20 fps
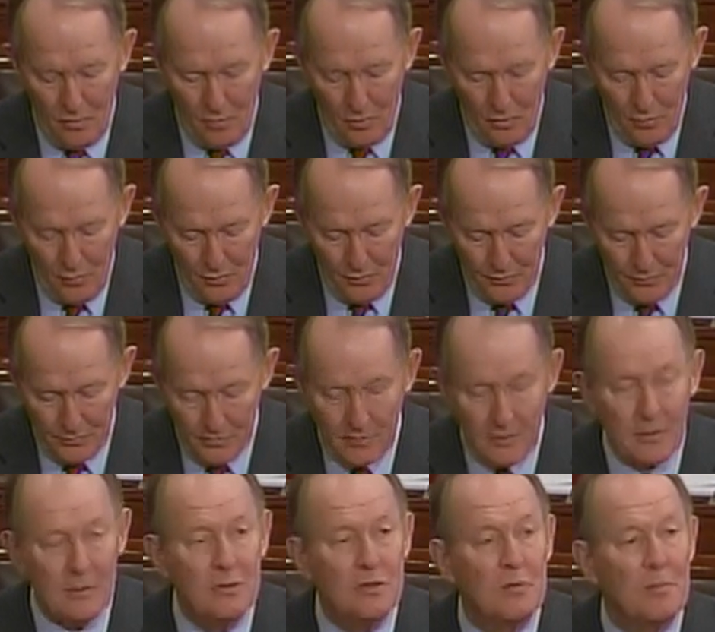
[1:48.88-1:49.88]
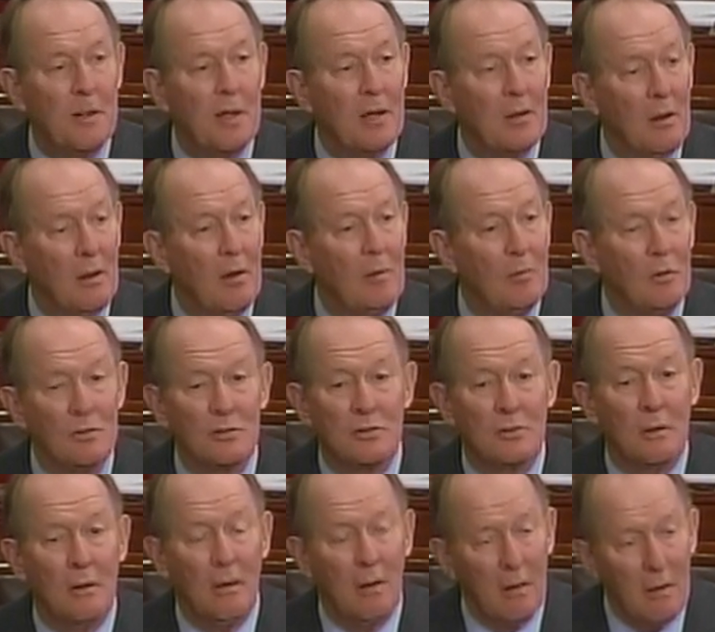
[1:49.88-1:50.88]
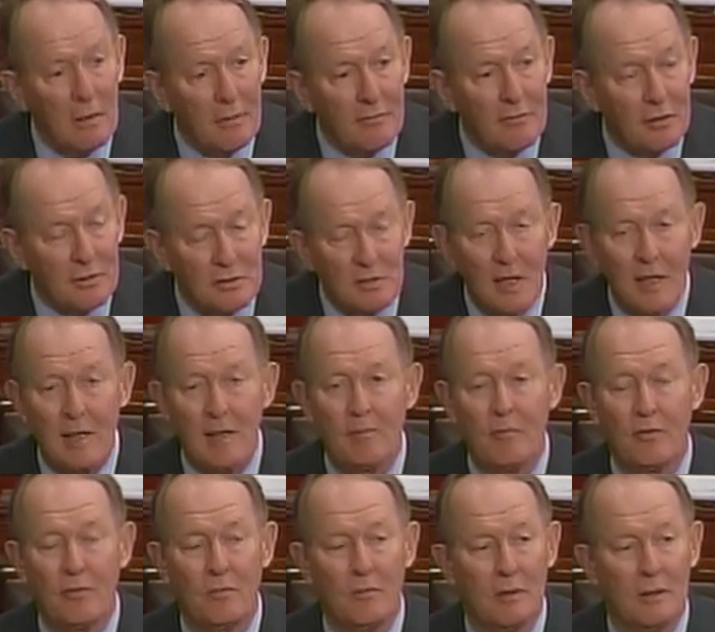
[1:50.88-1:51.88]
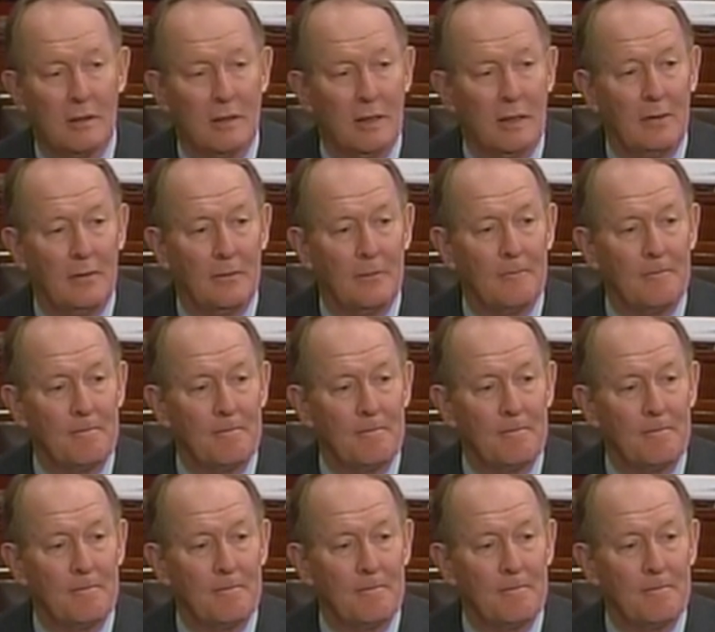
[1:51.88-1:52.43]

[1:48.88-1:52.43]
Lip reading: who spend almost all of their time with one another,